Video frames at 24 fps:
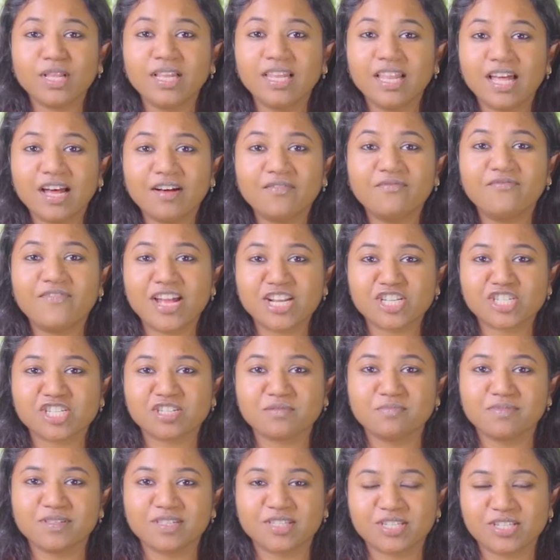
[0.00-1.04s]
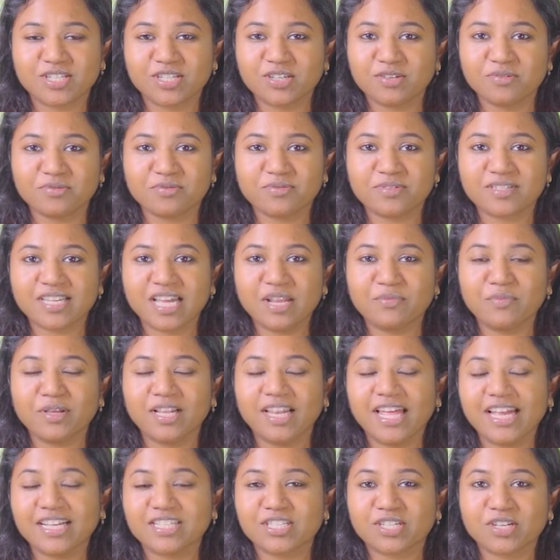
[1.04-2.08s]
love vegetable stews and we
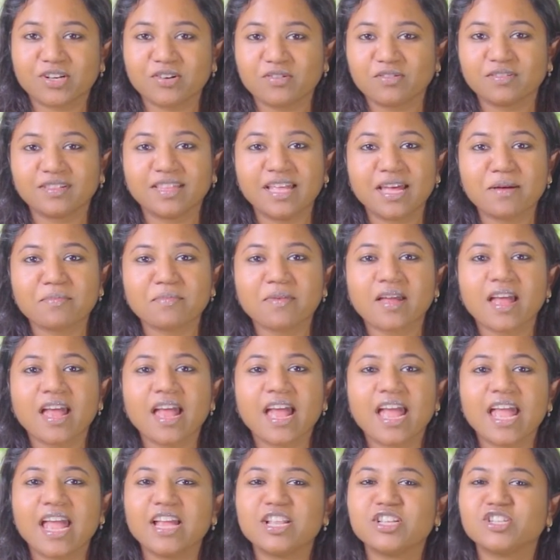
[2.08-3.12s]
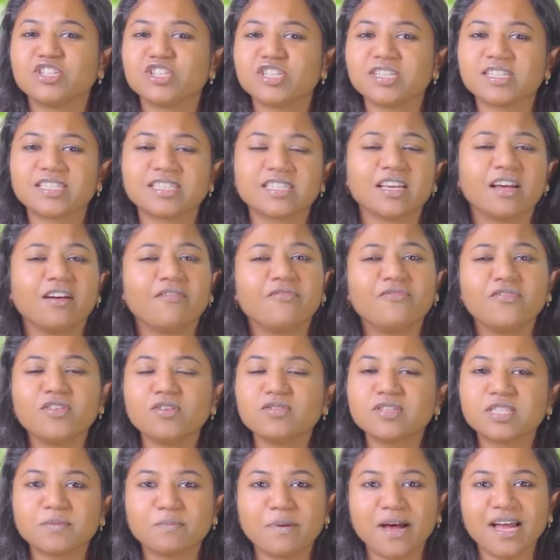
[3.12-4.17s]
like to cook them in just a few
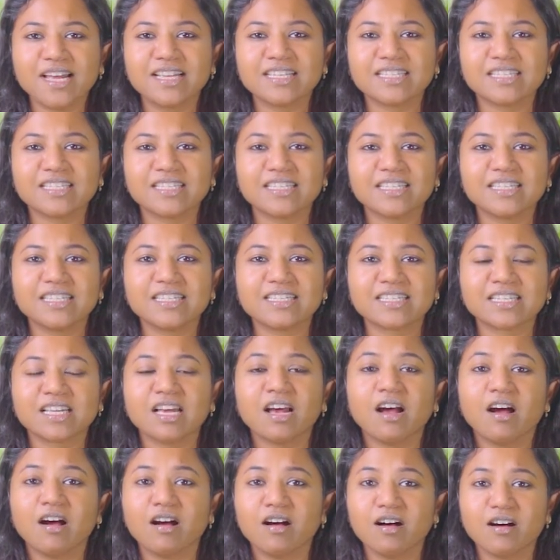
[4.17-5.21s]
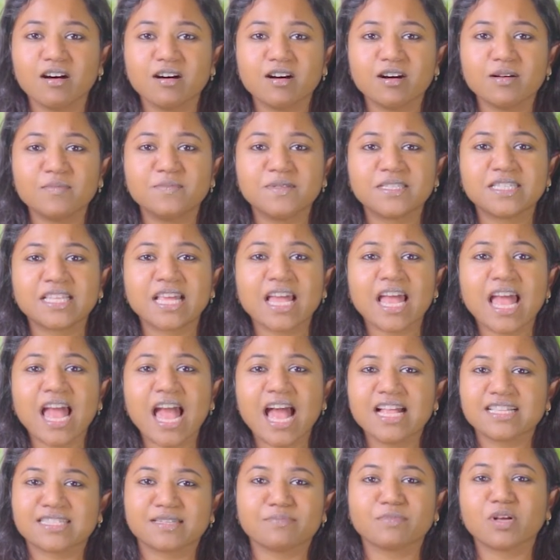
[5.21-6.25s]
spices, herbs,
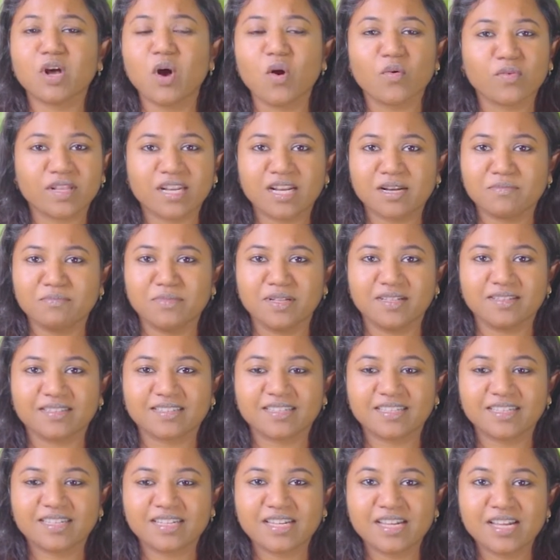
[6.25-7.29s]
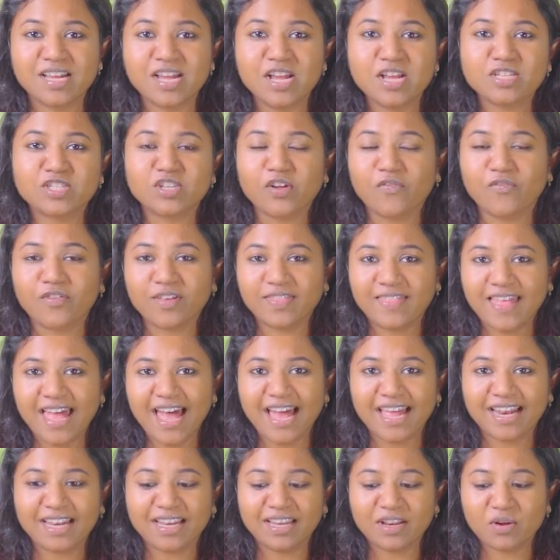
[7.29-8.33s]
and some coconut milk. So for
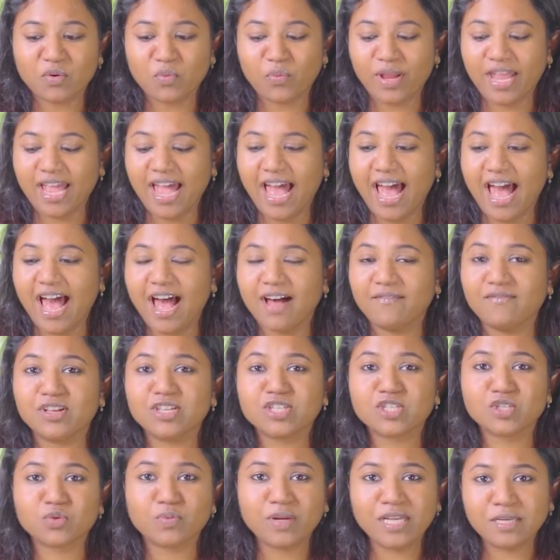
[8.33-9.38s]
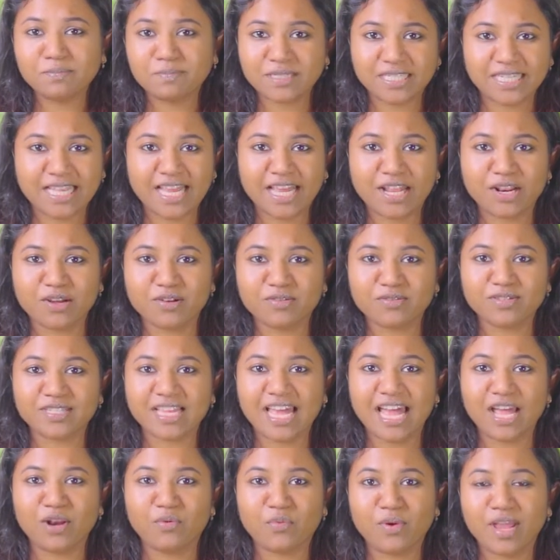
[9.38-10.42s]
that, we have sweet potatoes
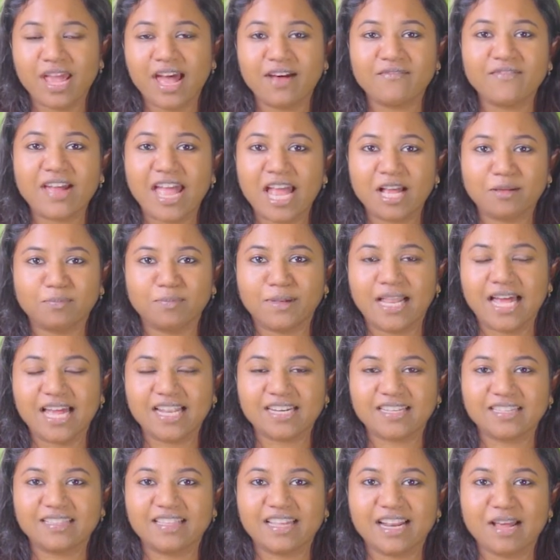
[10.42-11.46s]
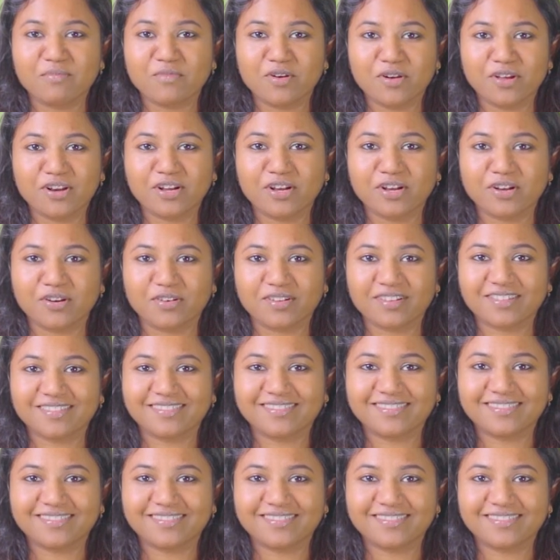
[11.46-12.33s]
and we have eggplant that I'm going to cook.